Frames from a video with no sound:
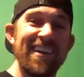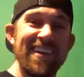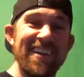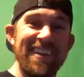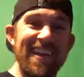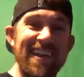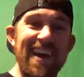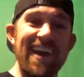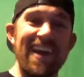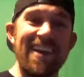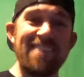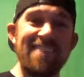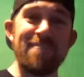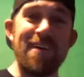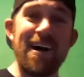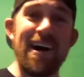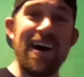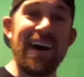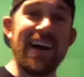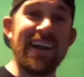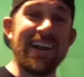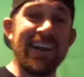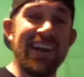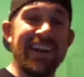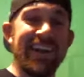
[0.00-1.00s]
That ain't
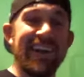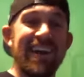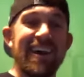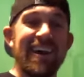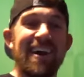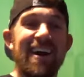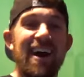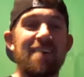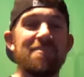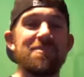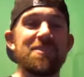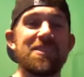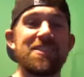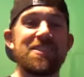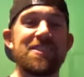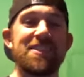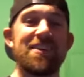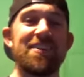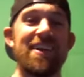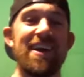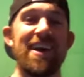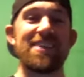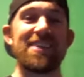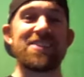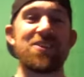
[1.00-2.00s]
mine. I'm just here
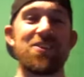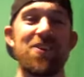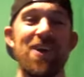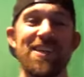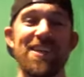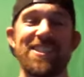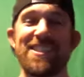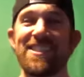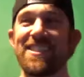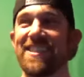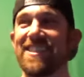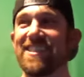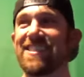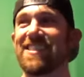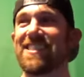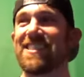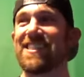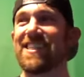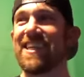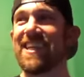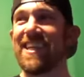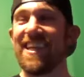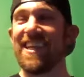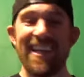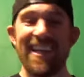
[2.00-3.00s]
to ask questions.